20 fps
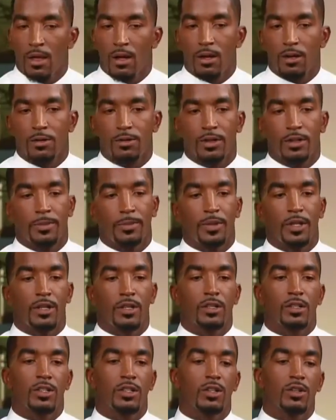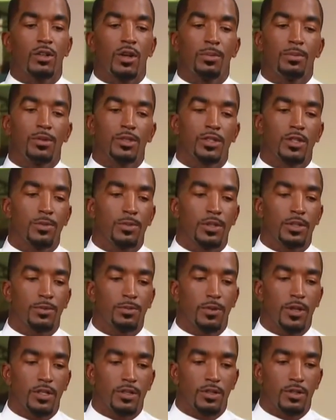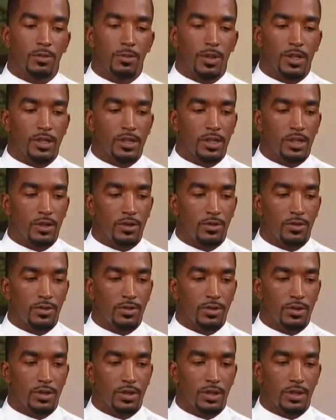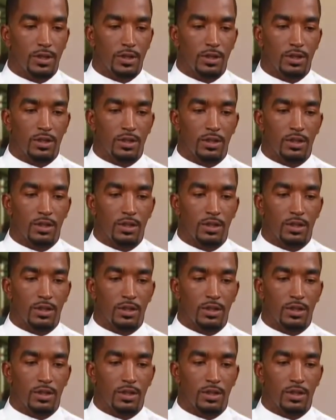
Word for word: I mean, earlier on, I put so much pressure on myself to